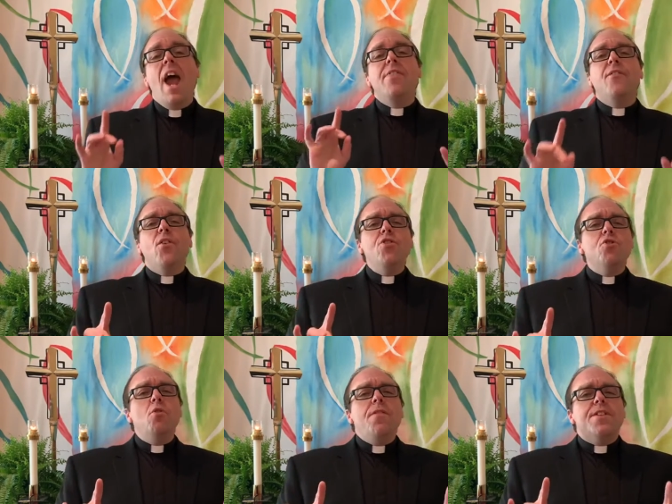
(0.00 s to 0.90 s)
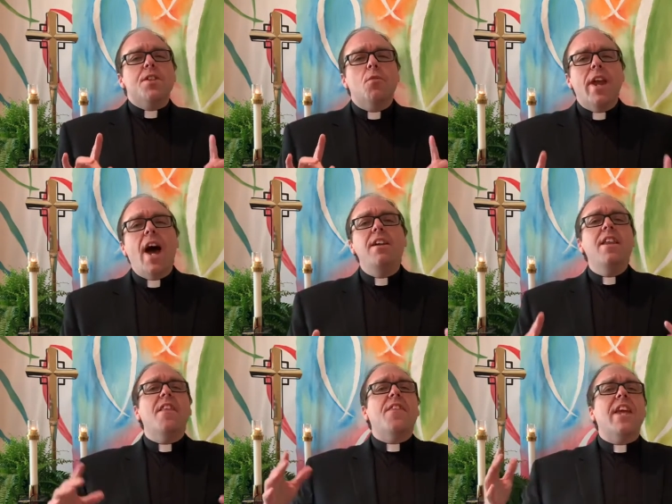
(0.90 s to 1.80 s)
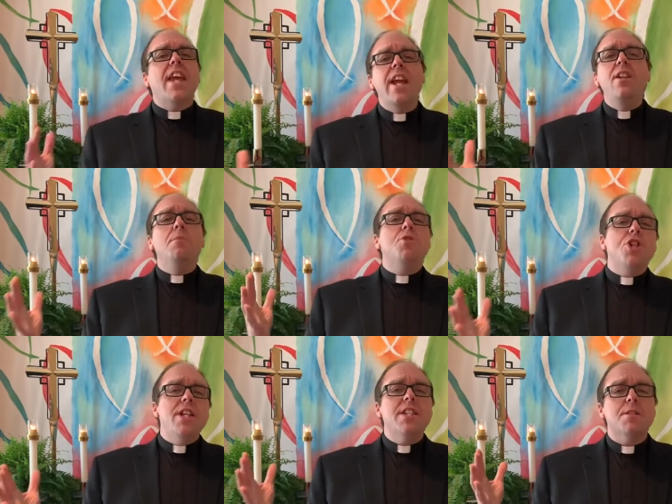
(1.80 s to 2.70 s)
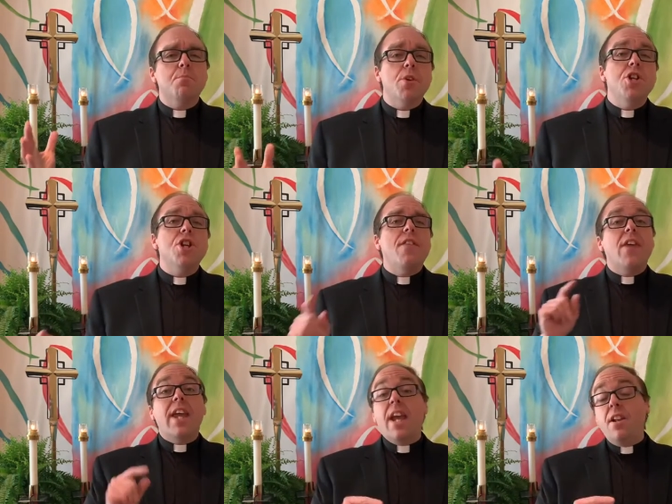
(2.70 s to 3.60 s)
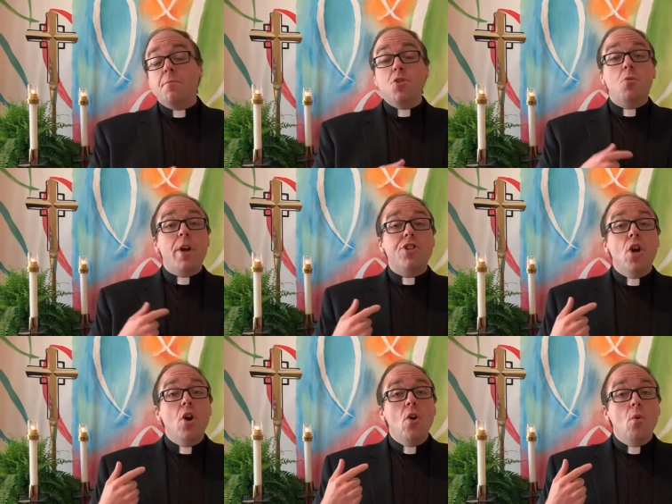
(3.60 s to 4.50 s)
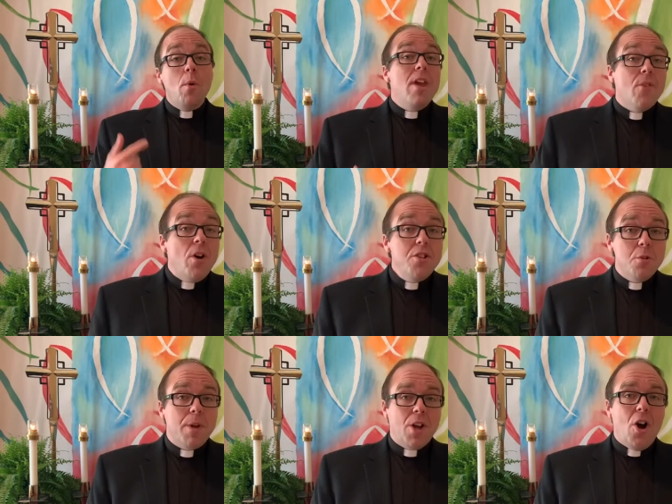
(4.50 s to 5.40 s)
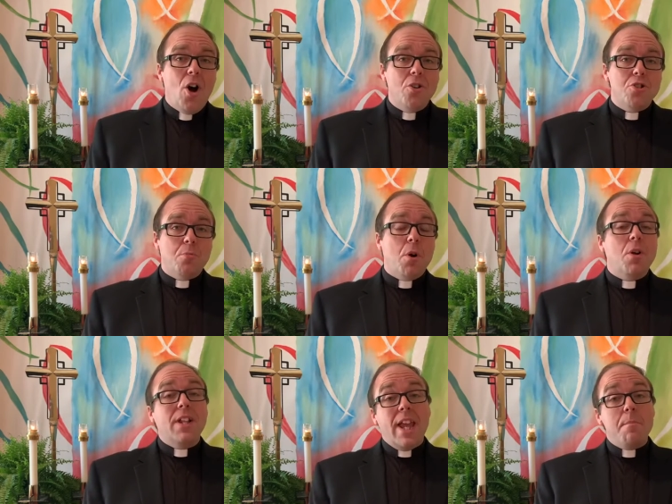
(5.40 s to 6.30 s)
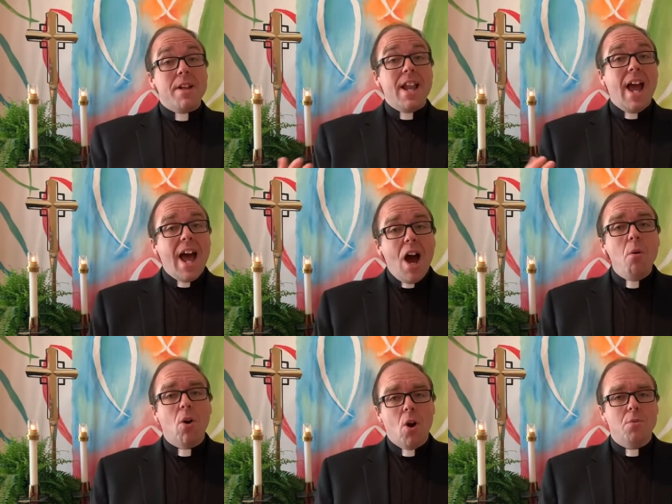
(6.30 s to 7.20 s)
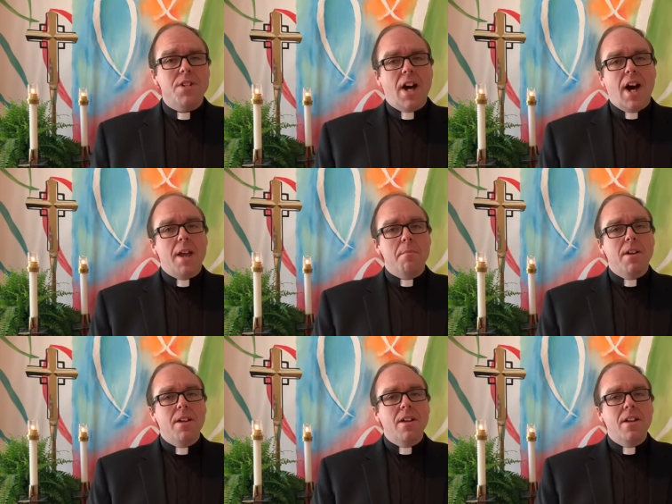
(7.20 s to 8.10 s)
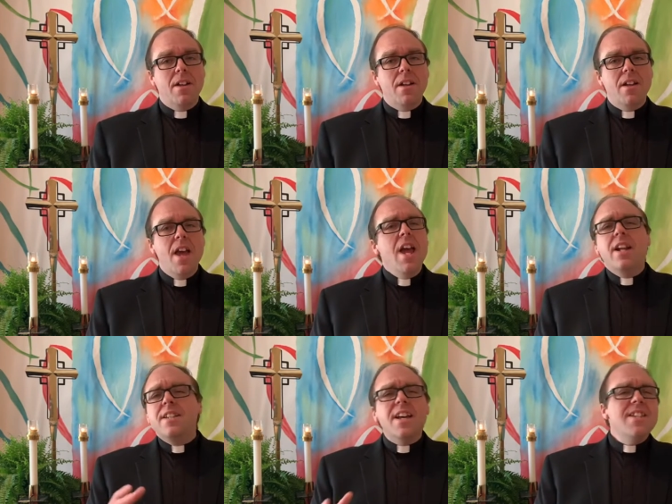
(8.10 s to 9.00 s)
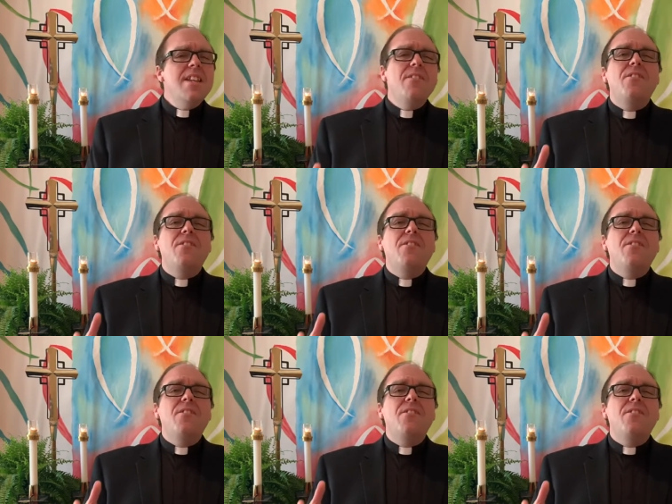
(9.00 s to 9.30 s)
And the first truth is the reality that the kingdom Jesus preached and the kingdom to which we have also been called to proclaim in our own time doesn't